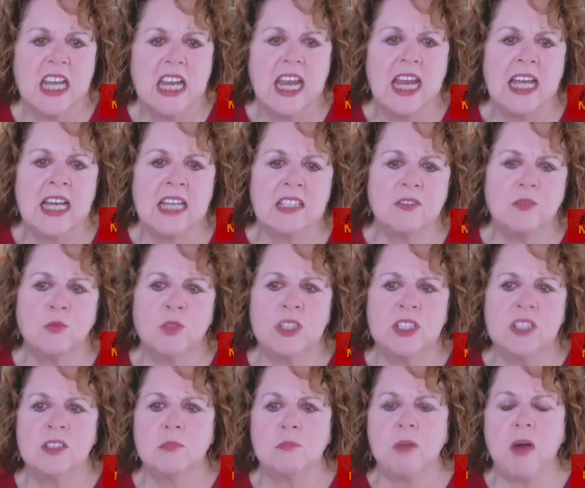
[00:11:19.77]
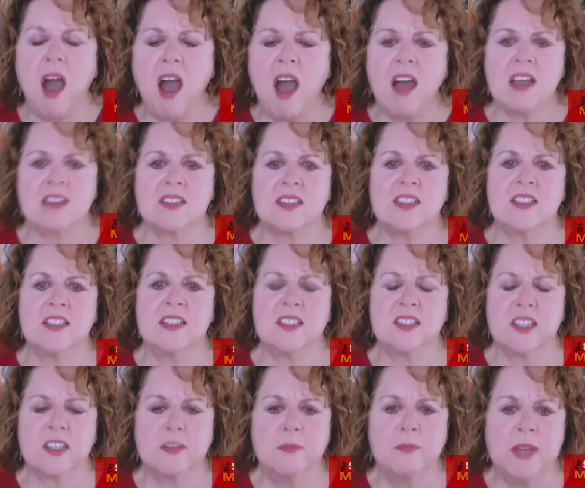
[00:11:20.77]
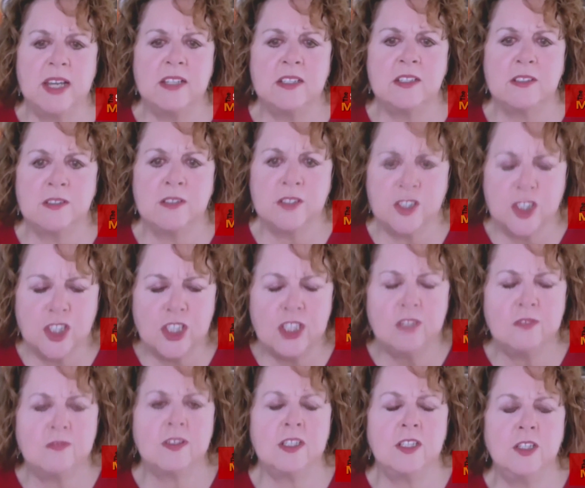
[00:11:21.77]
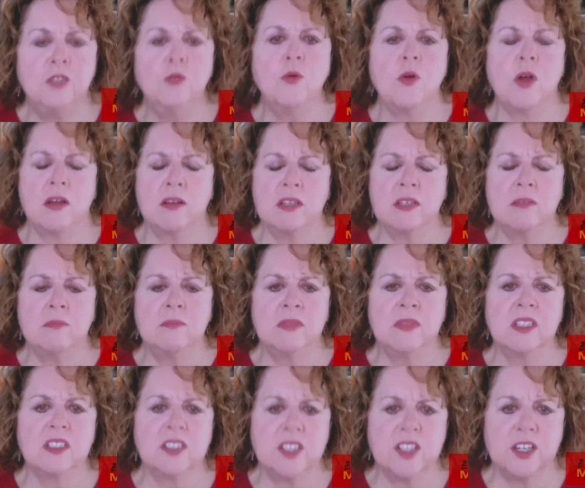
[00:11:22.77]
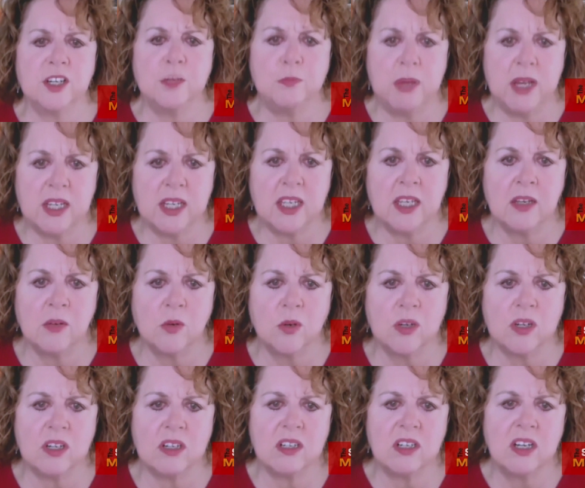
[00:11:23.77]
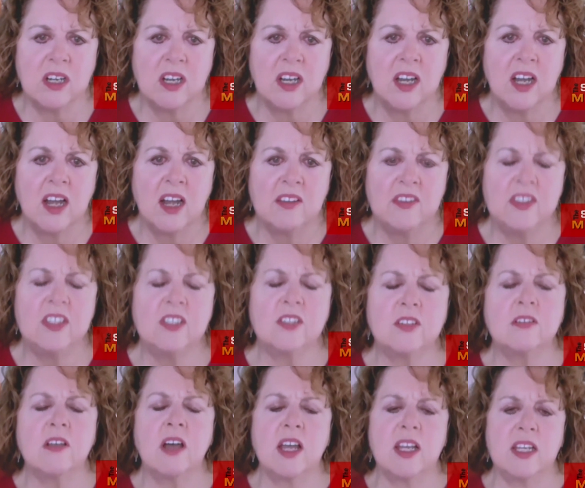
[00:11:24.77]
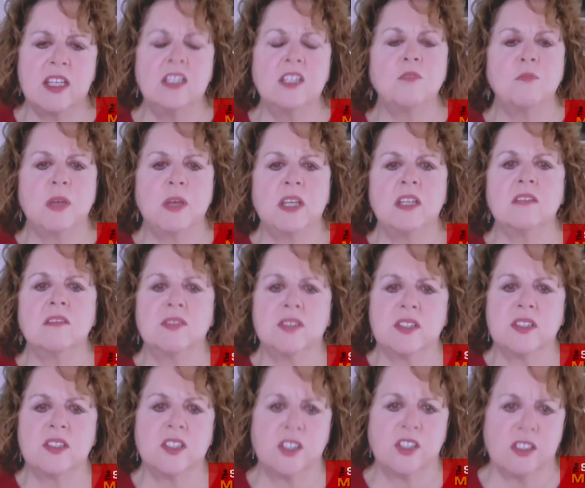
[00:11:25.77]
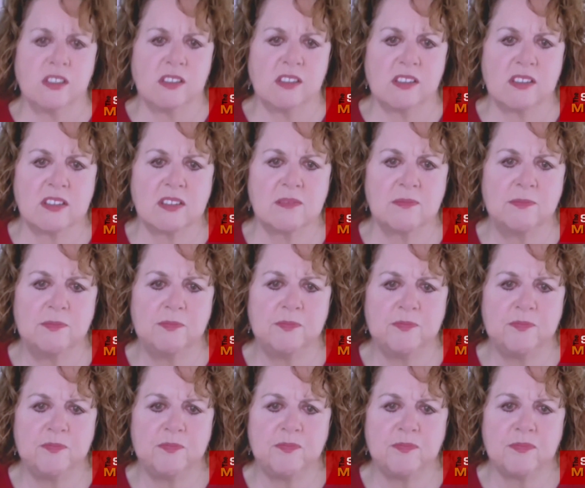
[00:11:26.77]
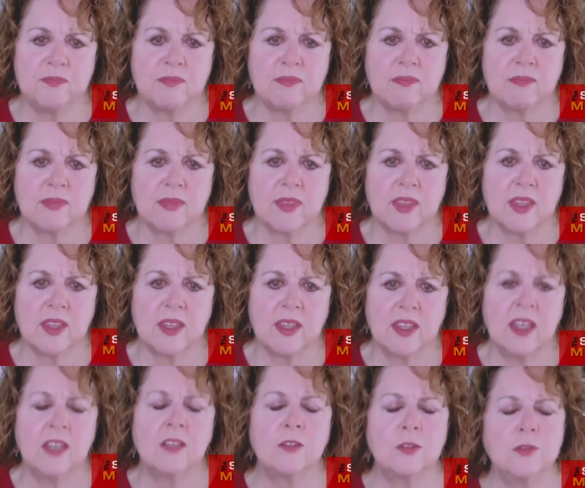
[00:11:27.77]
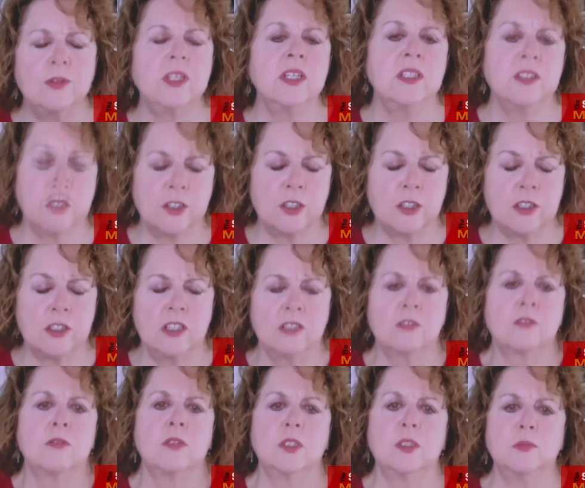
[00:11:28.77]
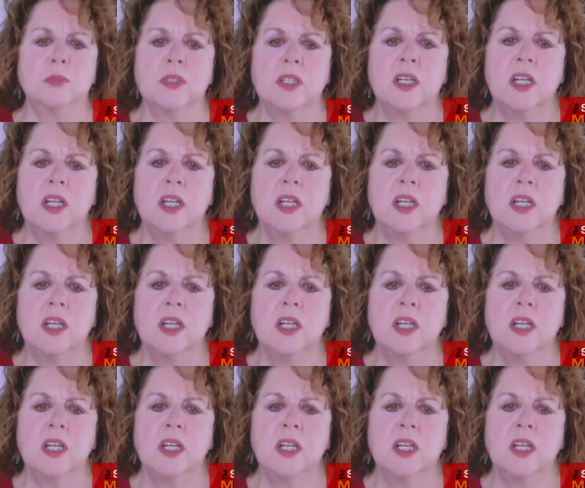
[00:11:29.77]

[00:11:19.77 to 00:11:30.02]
And when the boss is the commander in chief and you are in a military pecking order, these are not independent physicians. Right. Including the current group.